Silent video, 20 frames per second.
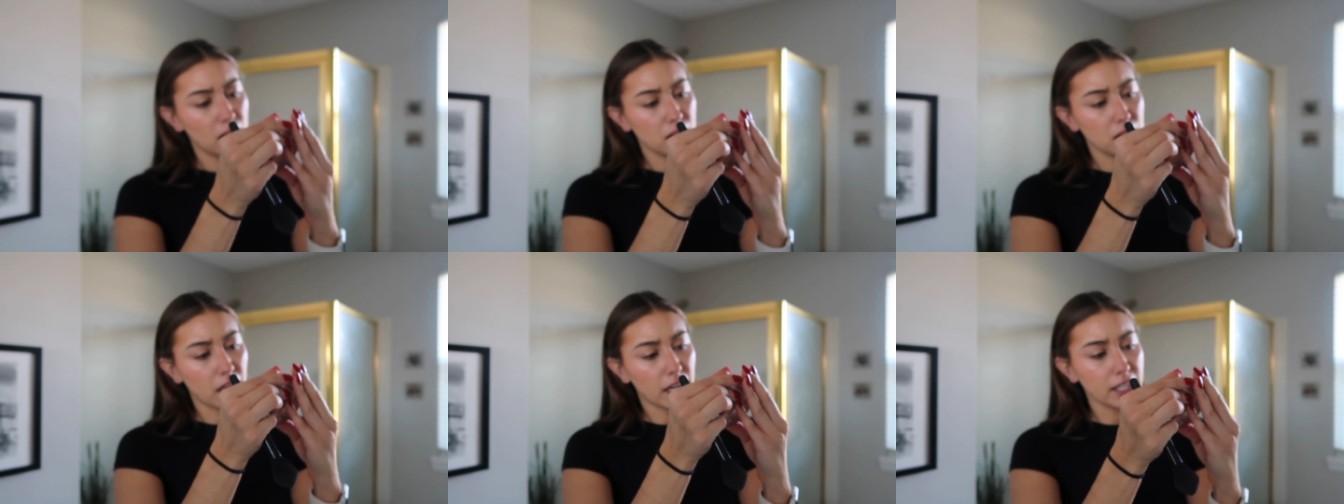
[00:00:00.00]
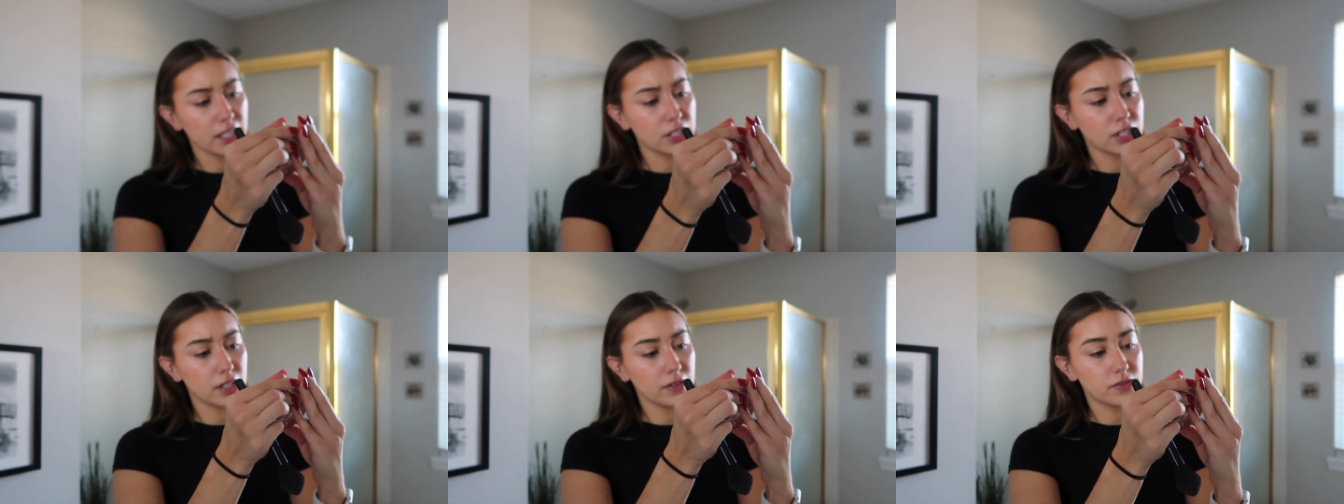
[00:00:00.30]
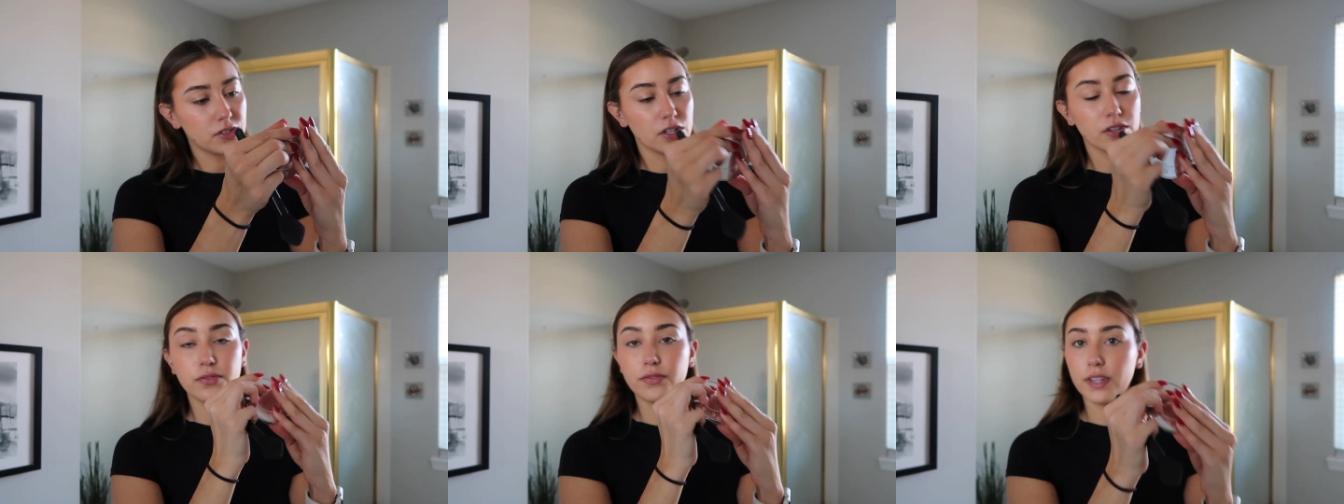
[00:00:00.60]

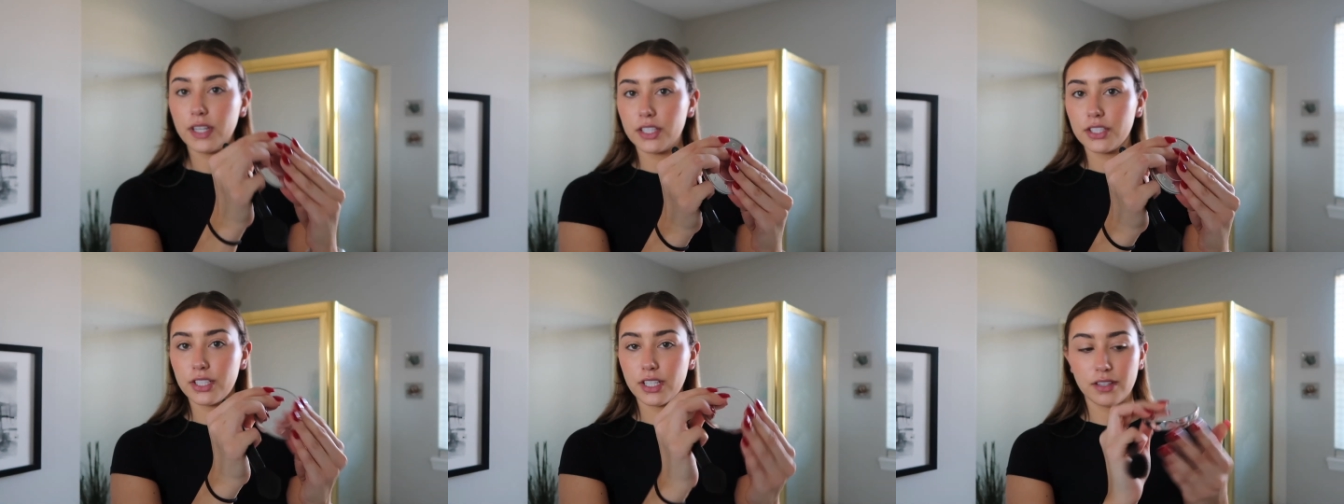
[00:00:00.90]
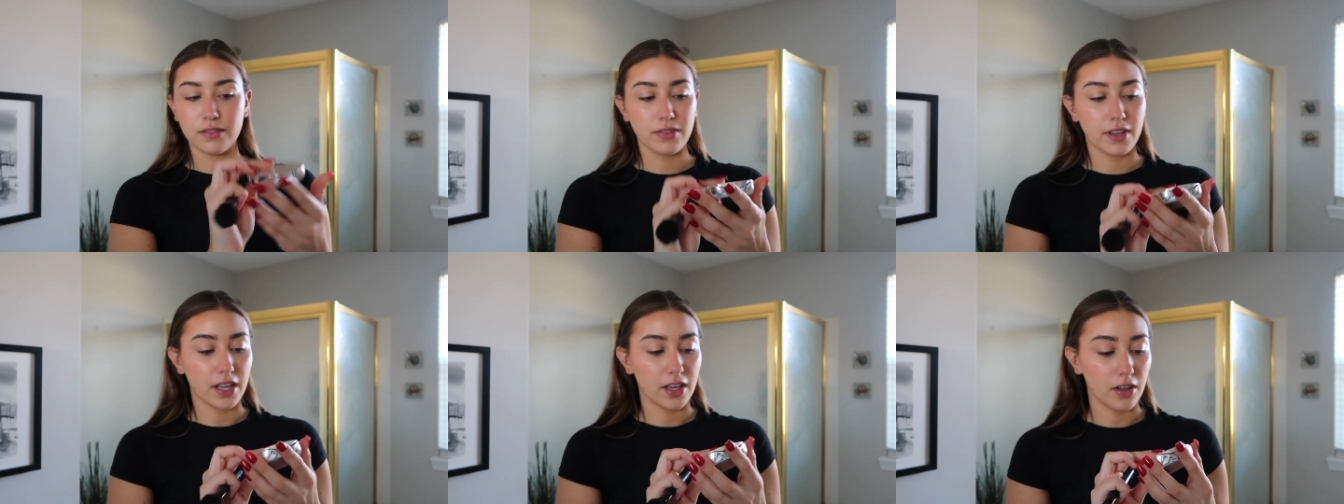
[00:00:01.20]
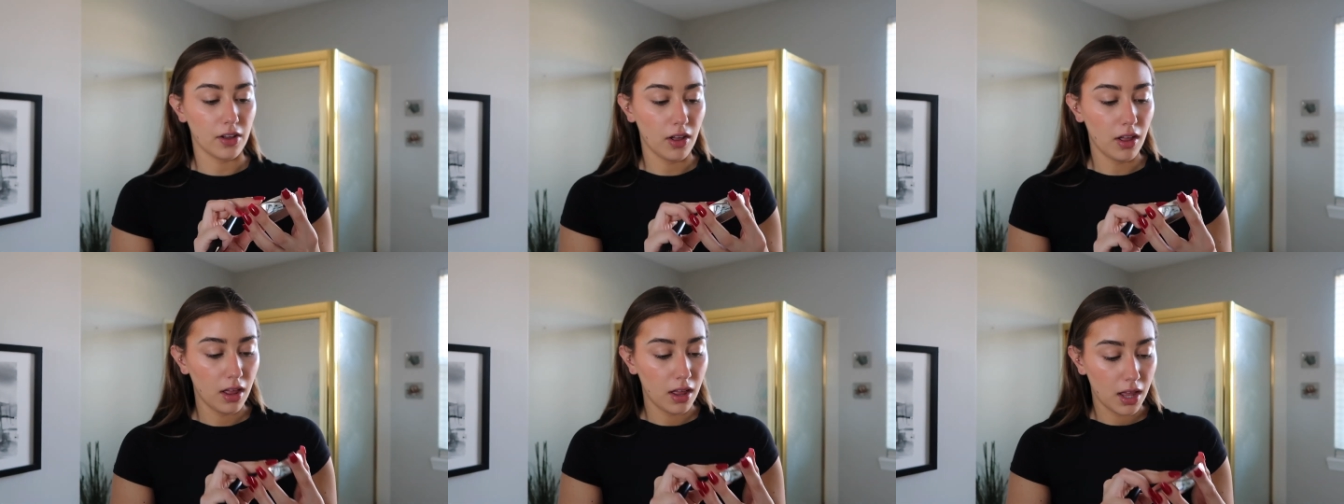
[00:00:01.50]
Finishing
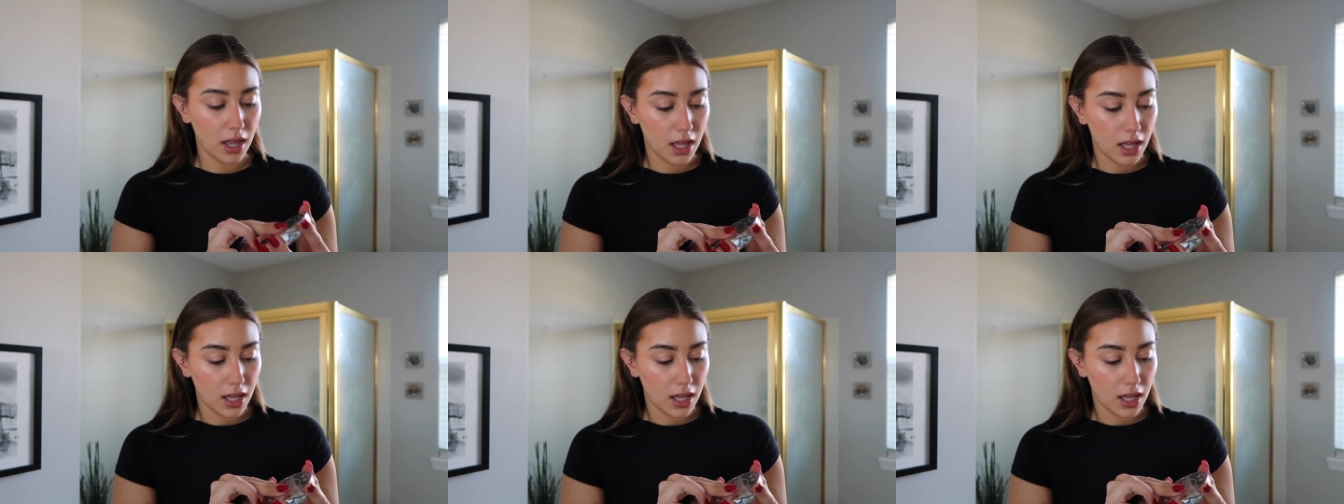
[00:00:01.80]
Veil.